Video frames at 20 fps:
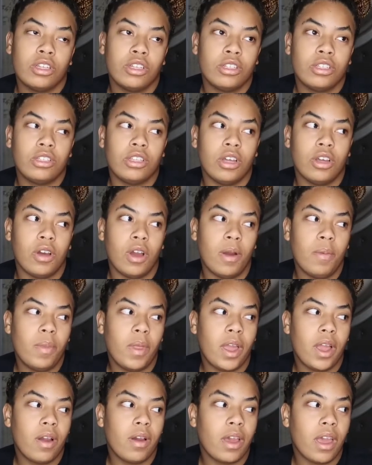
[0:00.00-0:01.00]
So I'm
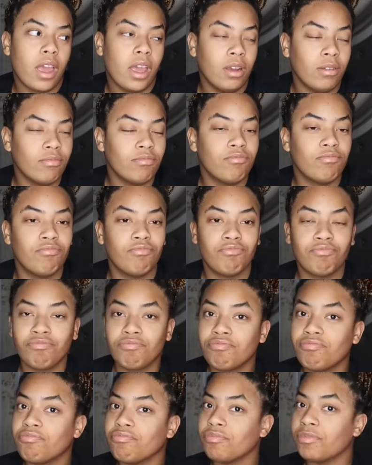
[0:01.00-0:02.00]
like, okay.
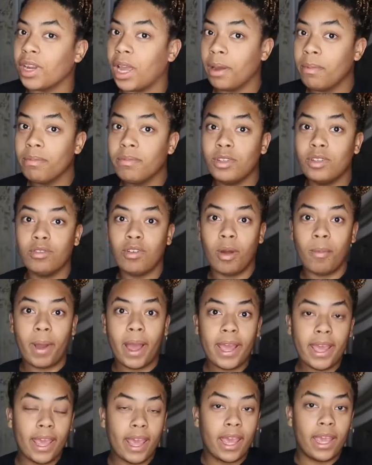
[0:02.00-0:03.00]
You know, my
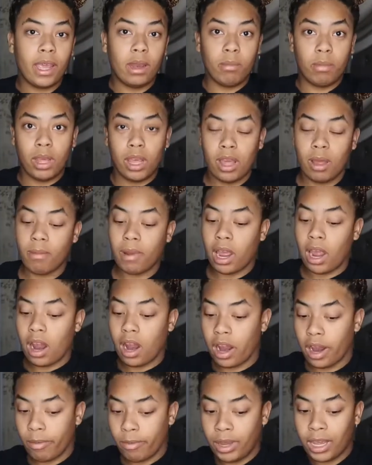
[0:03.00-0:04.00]
head getting big. I'm like, all
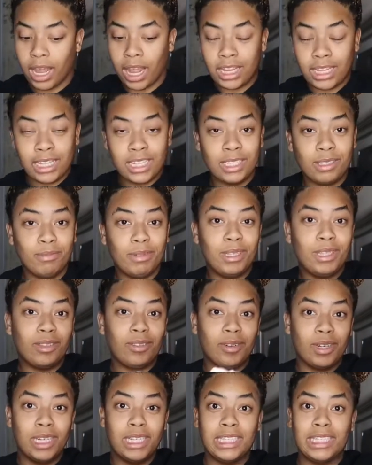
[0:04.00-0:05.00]
right, we got this. We
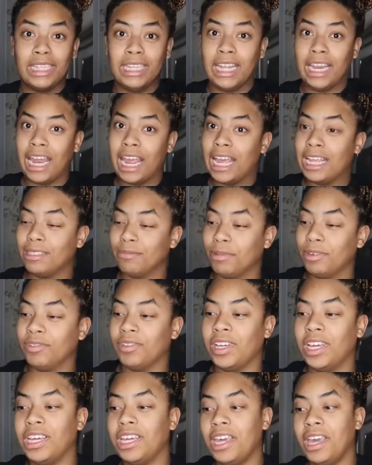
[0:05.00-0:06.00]
throwing this lit-ass
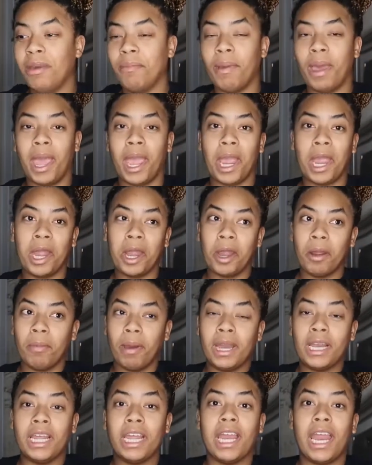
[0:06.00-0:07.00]
motherfucking kickback.
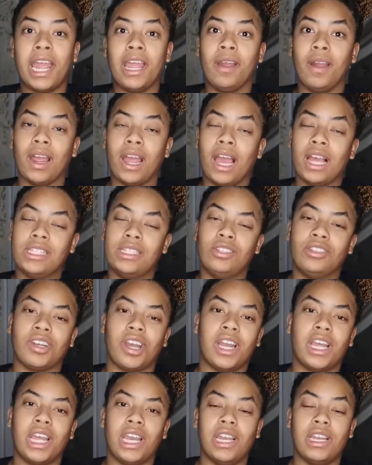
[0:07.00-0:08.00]
Everybody in that great auntie trying
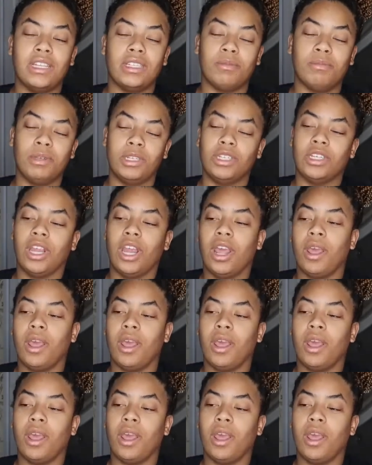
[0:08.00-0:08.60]
to get in this bitch.